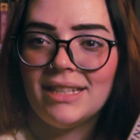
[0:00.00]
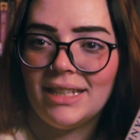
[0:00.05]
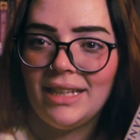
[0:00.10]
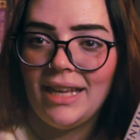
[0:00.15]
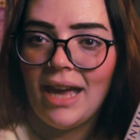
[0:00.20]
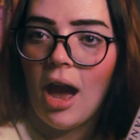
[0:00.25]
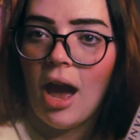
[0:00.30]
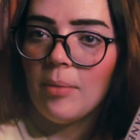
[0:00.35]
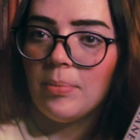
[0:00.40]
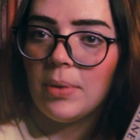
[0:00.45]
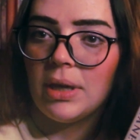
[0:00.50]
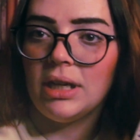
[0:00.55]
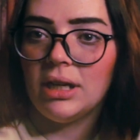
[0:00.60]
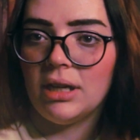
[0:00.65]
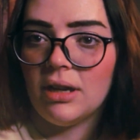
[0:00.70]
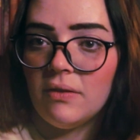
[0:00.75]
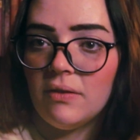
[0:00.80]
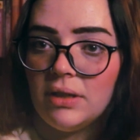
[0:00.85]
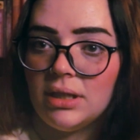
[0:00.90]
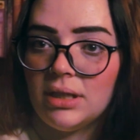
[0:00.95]
gap in
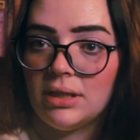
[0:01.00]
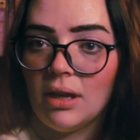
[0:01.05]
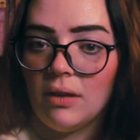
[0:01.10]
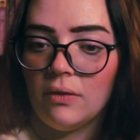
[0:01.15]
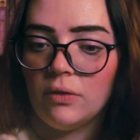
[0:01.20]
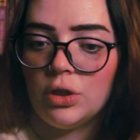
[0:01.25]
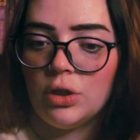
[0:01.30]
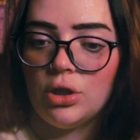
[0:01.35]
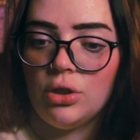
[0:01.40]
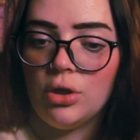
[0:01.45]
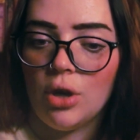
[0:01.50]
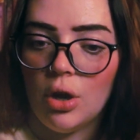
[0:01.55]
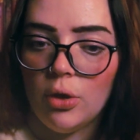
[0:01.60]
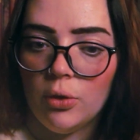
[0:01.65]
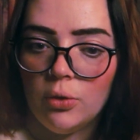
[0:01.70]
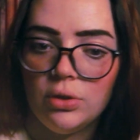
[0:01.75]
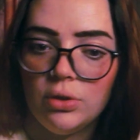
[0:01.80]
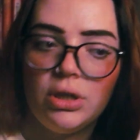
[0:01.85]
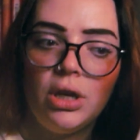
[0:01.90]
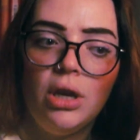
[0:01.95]
and of itself
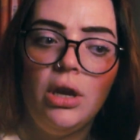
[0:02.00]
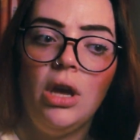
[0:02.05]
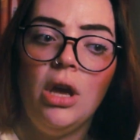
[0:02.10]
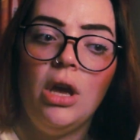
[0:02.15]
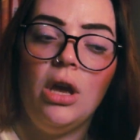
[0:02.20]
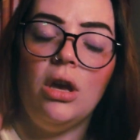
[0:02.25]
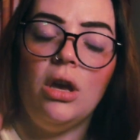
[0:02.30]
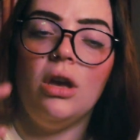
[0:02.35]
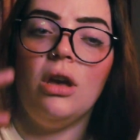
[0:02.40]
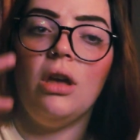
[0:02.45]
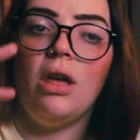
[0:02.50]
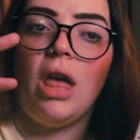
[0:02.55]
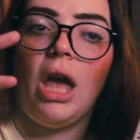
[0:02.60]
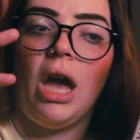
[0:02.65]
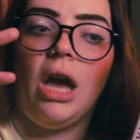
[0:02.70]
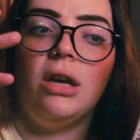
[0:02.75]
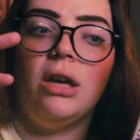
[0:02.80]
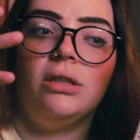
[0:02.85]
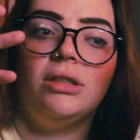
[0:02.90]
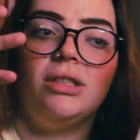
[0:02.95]
shows
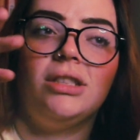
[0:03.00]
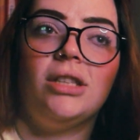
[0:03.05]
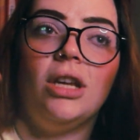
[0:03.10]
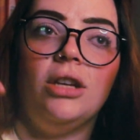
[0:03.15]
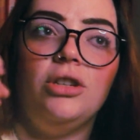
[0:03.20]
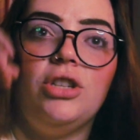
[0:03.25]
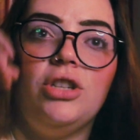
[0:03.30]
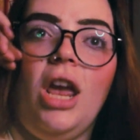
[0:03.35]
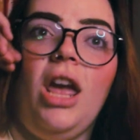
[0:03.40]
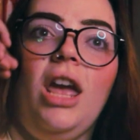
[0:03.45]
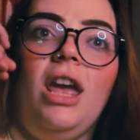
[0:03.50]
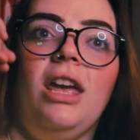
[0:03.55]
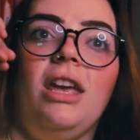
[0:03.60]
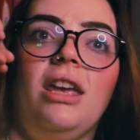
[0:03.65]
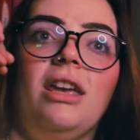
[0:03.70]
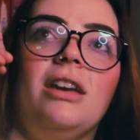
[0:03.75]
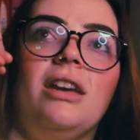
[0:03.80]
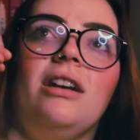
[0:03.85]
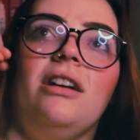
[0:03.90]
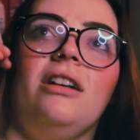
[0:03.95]
such
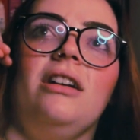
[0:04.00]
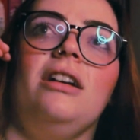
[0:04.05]
it